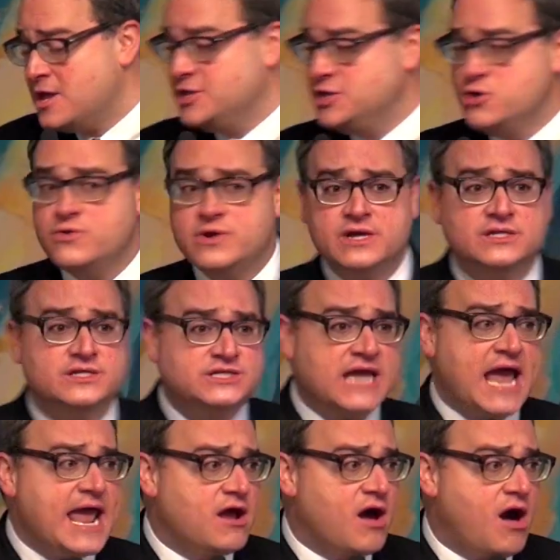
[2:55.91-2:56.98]
You can
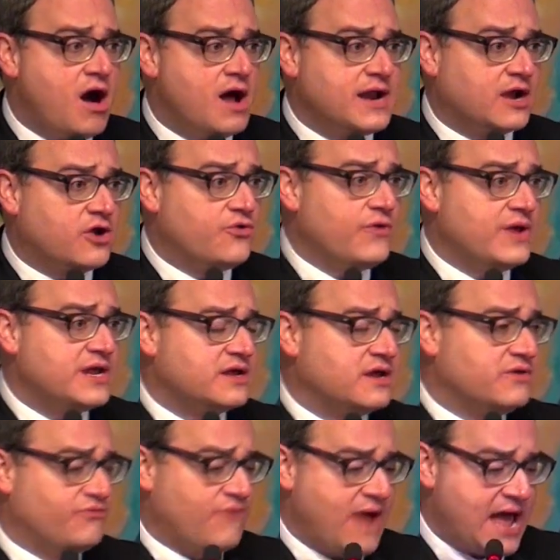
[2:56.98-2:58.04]
take on a critic
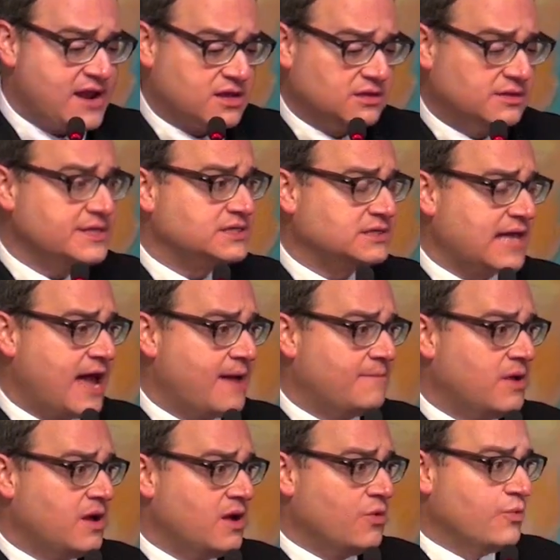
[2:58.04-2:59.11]
of radical
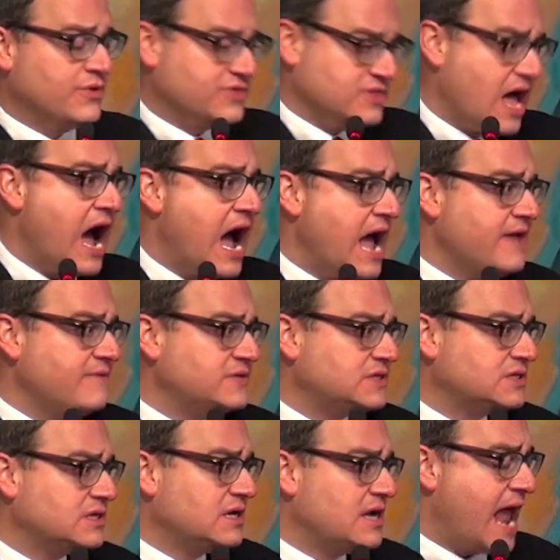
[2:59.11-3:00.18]
Islam with
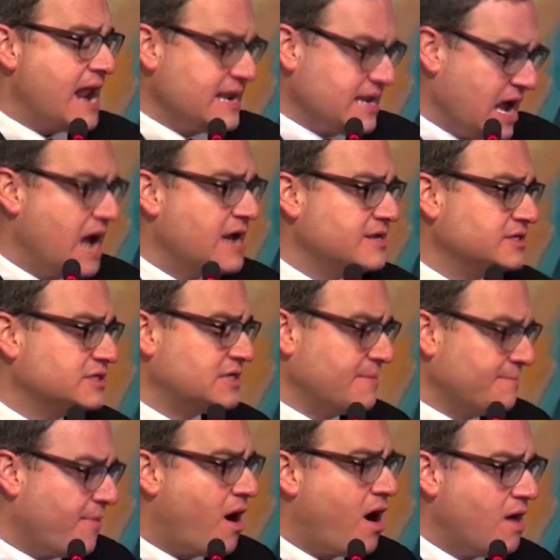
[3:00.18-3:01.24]
knives and guns
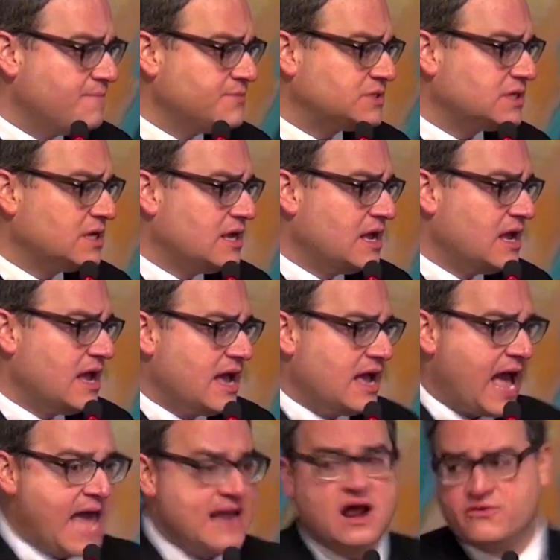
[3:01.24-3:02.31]
and bombs,
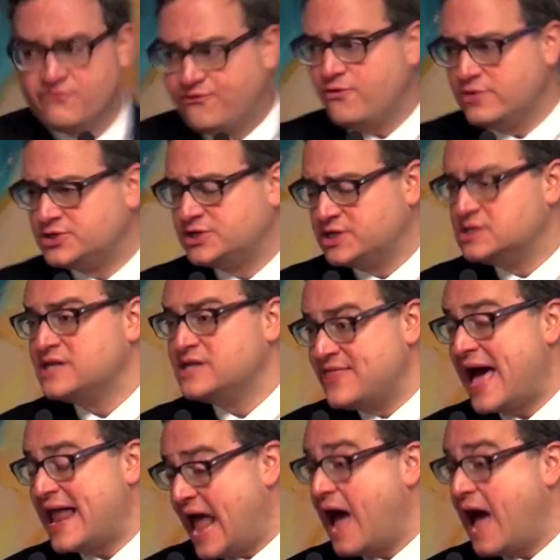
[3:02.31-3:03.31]
and unfortunately that